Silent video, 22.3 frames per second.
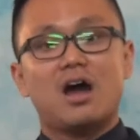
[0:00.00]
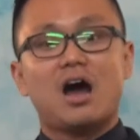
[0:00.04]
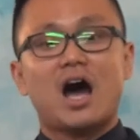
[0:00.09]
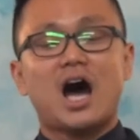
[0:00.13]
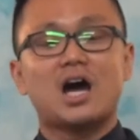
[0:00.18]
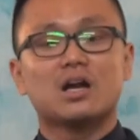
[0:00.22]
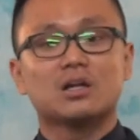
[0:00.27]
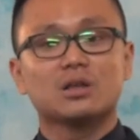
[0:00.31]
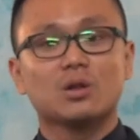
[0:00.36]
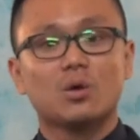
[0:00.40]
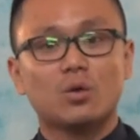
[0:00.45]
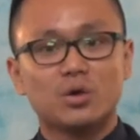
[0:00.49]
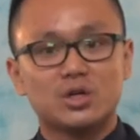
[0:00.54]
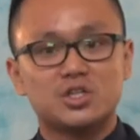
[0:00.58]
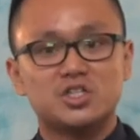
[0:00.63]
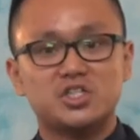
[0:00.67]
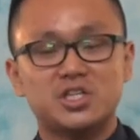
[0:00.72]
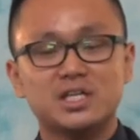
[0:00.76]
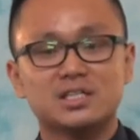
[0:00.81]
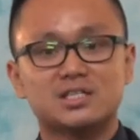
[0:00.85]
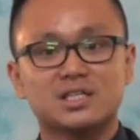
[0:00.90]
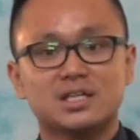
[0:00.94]
Our Lord
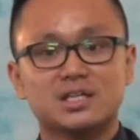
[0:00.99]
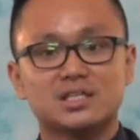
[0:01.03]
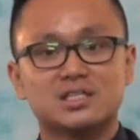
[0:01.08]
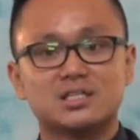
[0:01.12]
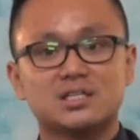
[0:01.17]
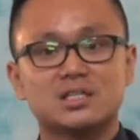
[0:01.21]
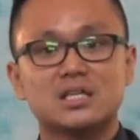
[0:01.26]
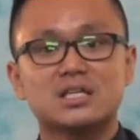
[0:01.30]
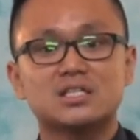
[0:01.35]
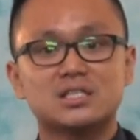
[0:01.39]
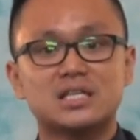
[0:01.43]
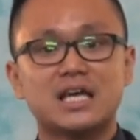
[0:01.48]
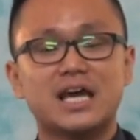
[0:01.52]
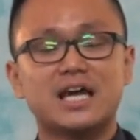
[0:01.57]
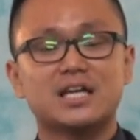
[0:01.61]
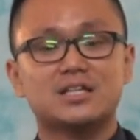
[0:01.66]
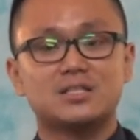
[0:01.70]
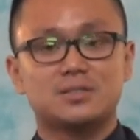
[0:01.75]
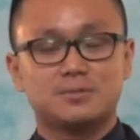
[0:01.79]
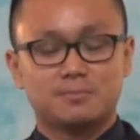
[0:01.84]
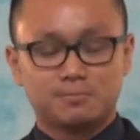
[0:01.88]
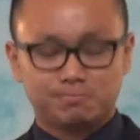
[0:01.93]
Jesus
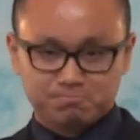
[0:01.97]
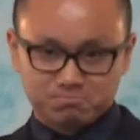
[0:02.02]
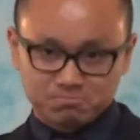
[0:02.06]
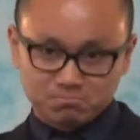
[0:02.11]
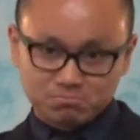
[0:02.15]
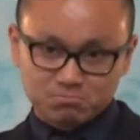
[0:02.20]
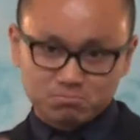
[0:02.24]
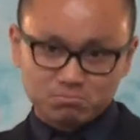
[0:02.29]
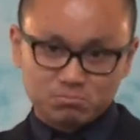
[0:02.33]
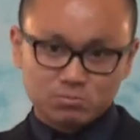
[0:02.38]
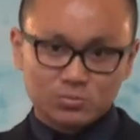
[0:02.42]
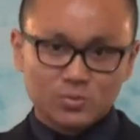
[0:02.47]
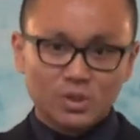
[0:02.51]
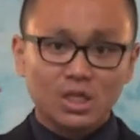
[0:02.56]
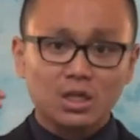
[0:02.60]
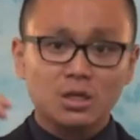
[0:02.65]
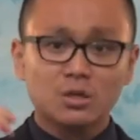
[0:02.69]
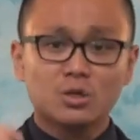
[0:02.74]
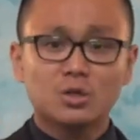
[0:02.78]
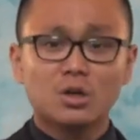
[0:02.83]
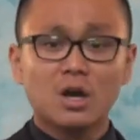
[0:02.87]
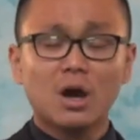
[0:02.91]
said,
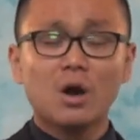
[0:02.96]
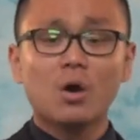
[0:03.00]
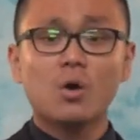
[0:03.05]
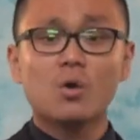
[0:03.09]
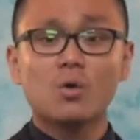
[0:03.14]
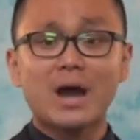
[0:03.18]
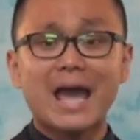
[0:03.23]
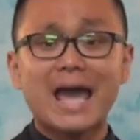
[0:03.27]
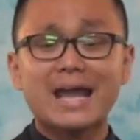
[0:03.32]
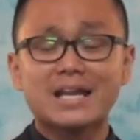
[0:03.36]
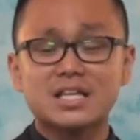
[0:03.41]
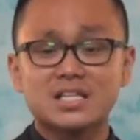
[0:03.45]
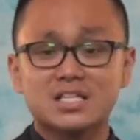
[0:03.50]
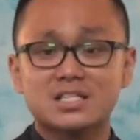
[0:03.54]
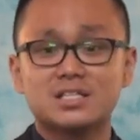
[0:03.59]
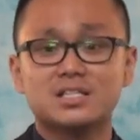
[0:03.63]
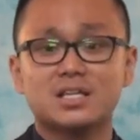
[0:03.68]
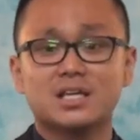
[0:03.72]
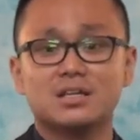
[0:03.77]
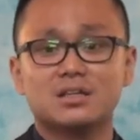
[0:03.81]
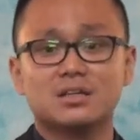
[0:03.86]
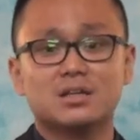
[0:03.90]
go and
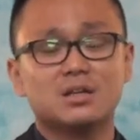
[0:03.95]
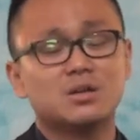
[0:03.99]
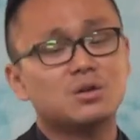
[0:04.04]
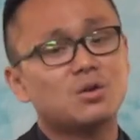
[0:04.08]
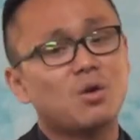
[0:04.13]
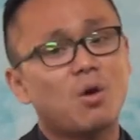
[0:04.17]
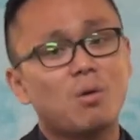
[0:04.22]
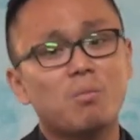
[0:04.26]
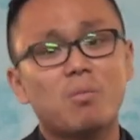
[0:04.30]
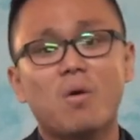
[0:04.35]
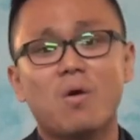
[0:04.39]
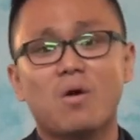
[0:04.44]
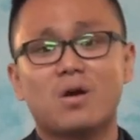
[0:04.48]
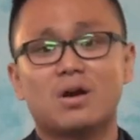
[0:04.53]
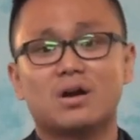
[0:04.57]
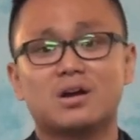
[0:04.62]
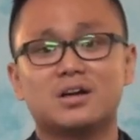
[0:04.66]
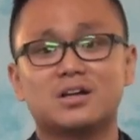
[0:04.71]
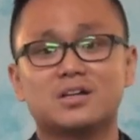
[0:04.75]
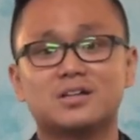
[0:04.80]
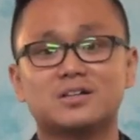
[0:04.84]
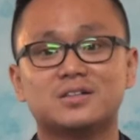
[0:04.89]
sin no
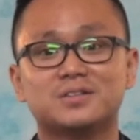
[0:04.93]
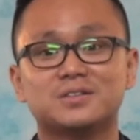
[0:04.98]
more.